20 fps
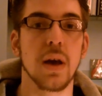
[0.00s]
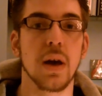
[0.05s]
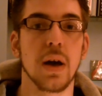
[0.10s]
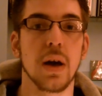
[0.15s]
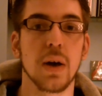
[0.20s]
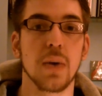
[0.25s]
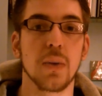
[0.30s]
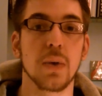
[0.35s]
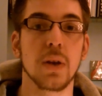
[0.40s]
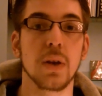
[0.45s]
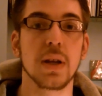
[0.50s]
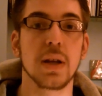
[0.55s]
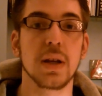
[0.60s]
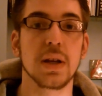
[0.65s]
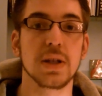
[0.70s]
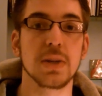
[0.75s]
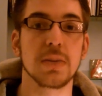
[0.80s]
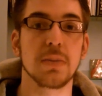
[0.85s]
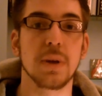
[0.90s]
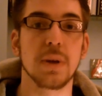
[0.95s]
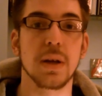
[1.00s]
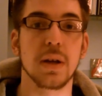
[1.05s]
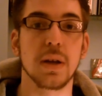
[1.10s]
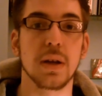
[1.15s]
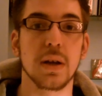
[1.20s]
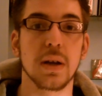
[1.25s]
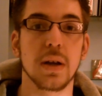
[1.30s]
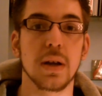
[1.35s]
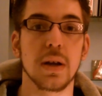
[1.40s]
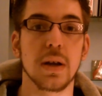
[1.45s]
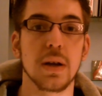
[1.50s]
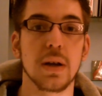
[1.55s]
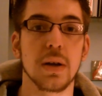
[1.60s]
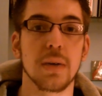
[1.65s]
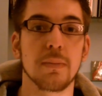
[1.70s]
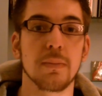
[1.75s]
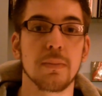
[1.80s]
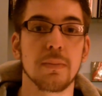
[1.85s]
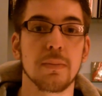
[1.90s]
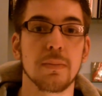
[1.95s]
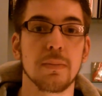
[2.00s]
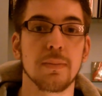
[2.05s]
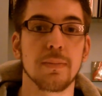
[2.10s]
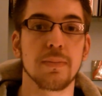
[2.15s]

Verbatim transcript: Uh, we did actually make um,